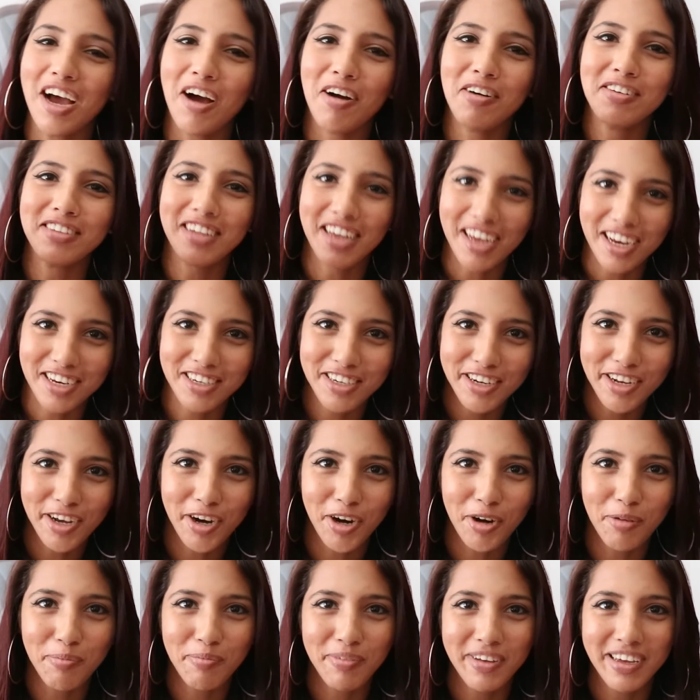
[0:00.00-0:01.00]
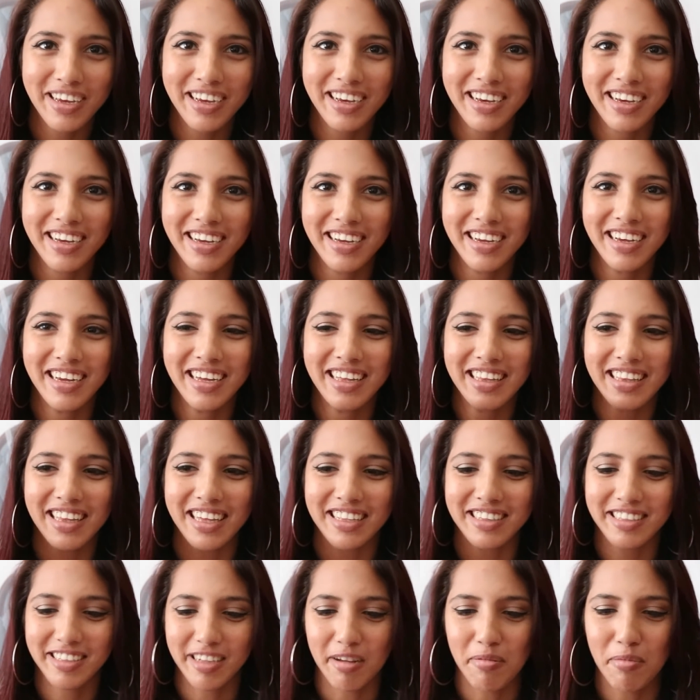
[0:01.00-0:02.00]
I was actually hoping
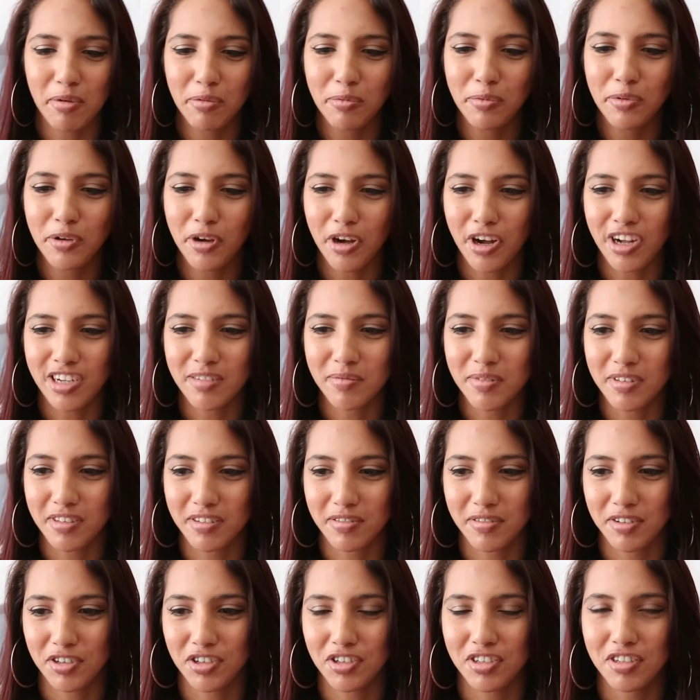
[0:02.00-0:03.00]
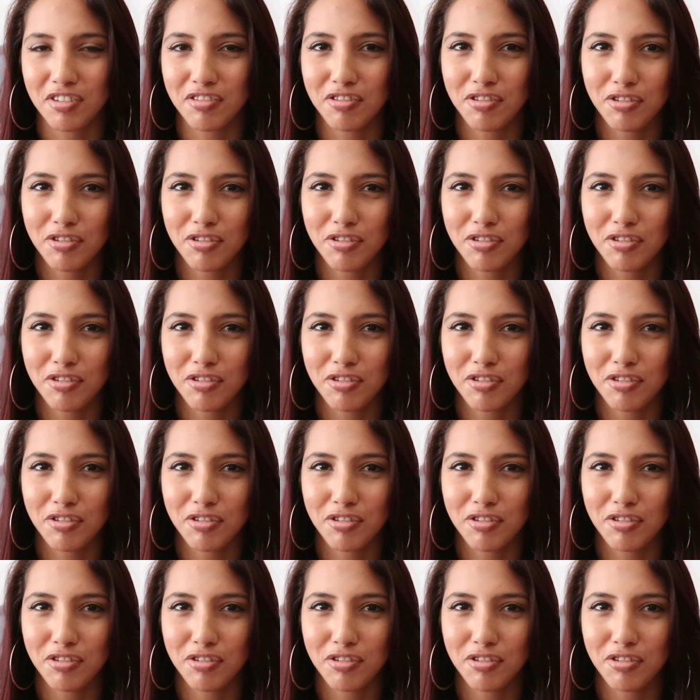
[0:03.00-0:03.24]
that someone would ask me this question